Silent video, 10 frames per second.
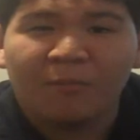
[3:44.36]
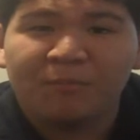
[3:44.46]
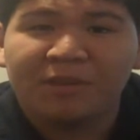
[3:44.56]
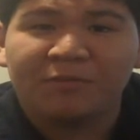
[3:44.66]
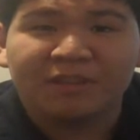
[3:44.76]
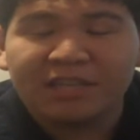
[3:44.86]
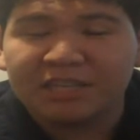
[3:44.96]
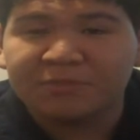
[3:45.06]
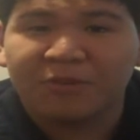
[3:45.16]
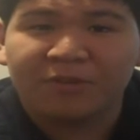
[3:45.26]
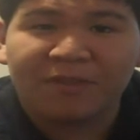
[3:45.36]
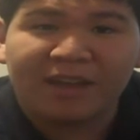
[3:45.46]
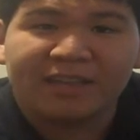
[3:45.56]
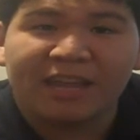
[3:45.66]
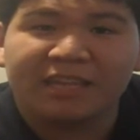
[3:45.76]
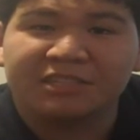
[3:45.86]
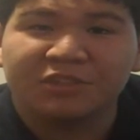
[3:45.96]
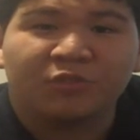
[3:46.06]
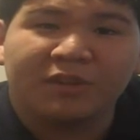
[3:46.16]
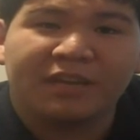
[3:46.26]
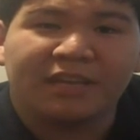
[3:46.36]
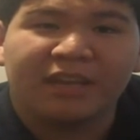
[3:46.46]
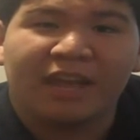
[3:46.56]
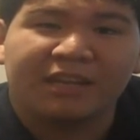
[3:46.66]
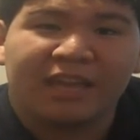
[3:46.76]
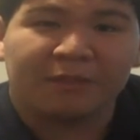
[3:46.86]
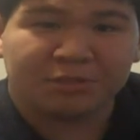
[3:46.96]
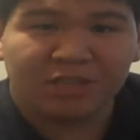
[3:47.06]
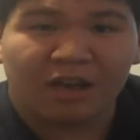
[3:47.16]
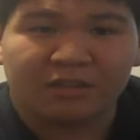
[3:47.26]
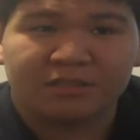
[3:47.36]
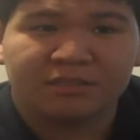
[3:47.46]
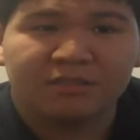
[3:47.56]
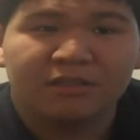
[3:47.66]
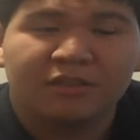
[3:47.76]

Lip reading: be released for the fact that it's in 3D and the game sucks.